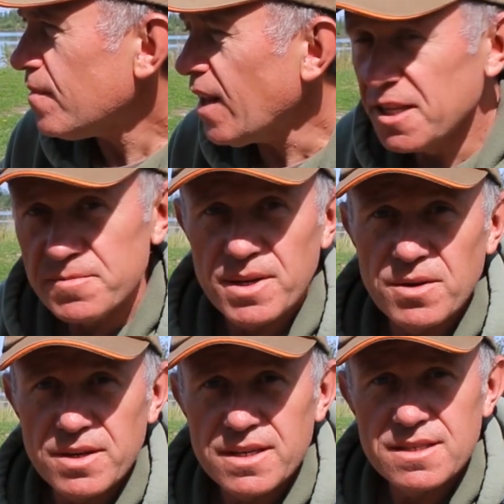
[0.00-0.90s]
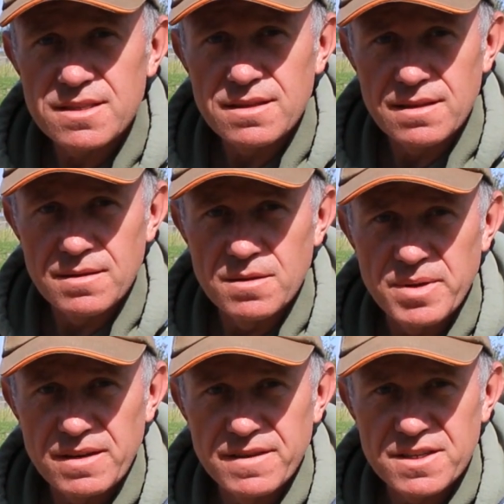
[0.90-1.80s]
And to be honest, the
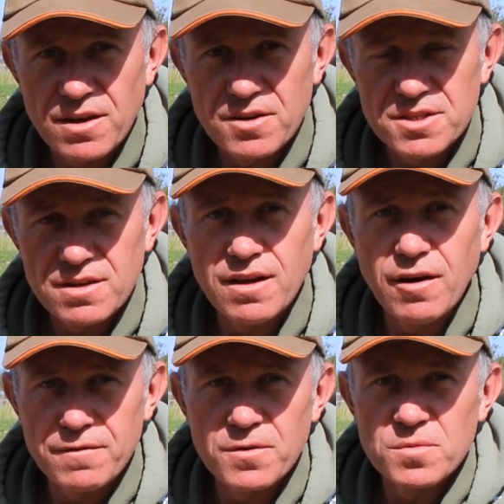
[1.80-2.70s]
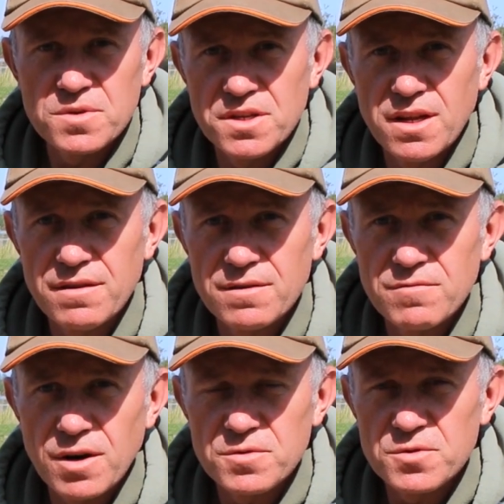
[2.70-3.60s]
big fish last night I thought was another
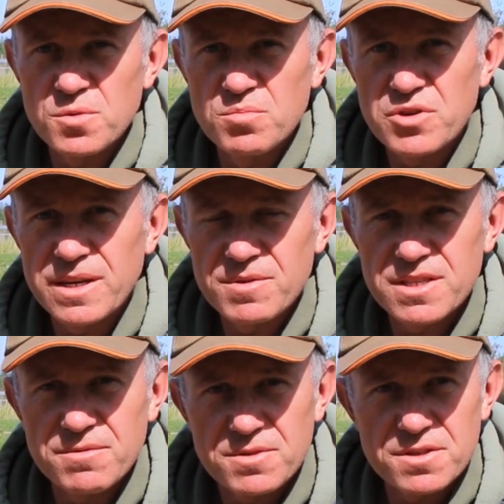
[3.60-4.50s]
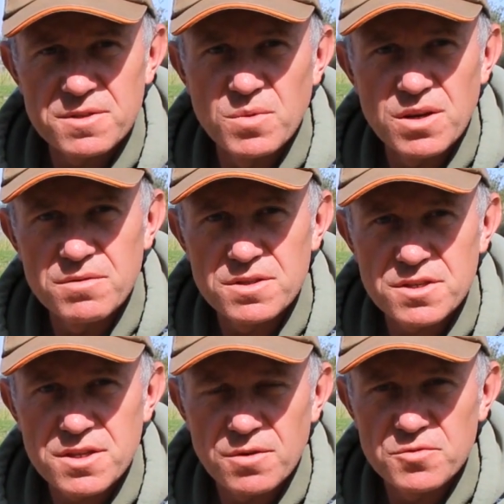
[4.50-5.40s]
roach or bream, because it was a
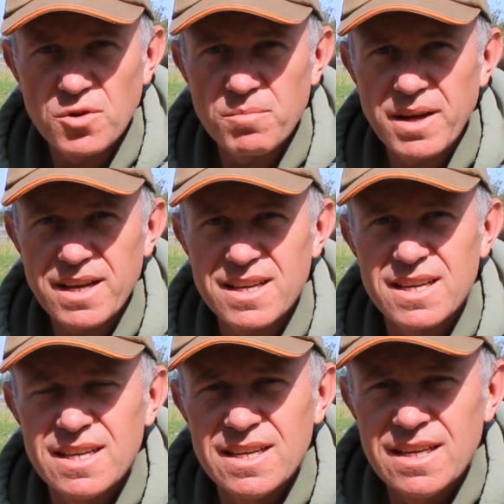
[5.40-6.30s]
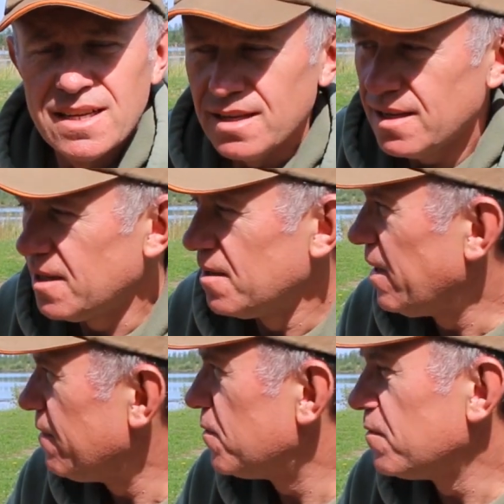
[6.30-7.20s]
slow drop back,
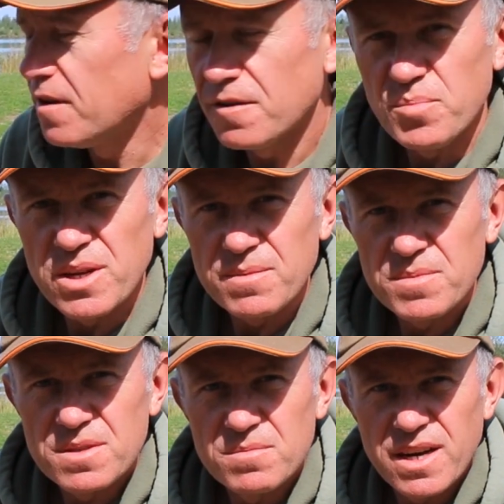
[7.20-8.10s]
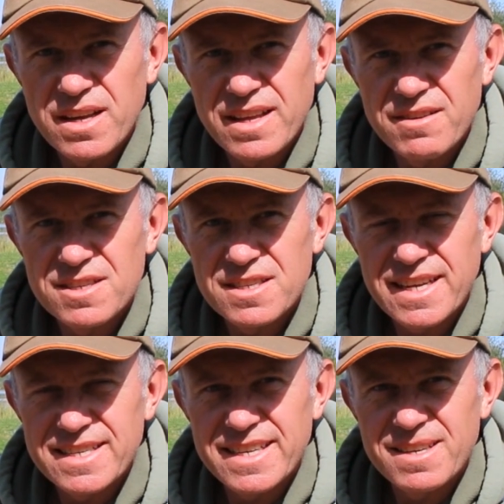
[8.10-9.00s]
about 4 or 5 bleeps. Went out there and just
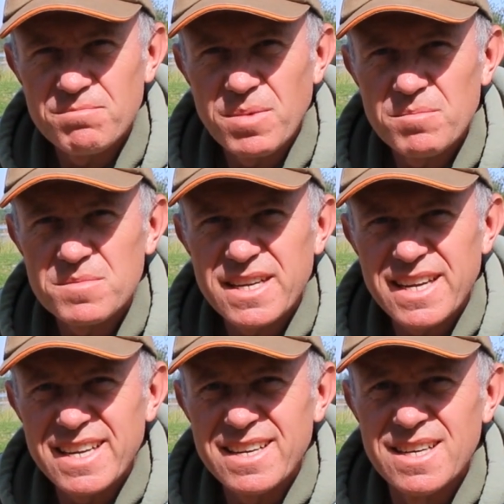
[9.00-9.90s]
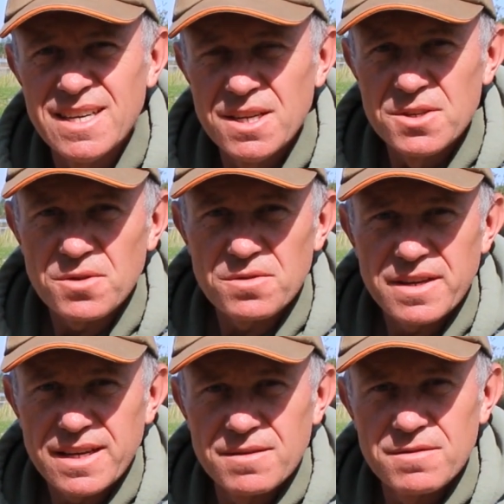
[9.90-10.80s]
hit it and pumped it in, sort of
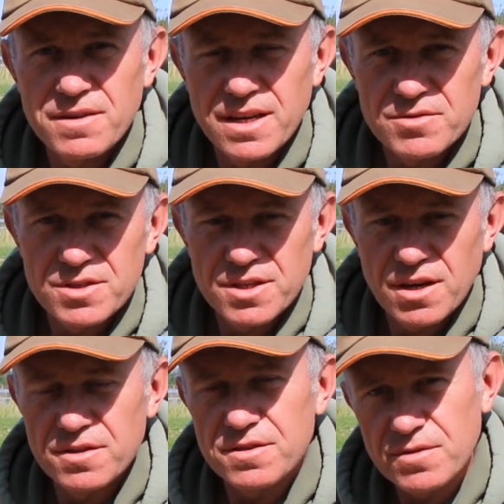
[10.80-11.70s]
thing. 300 yards.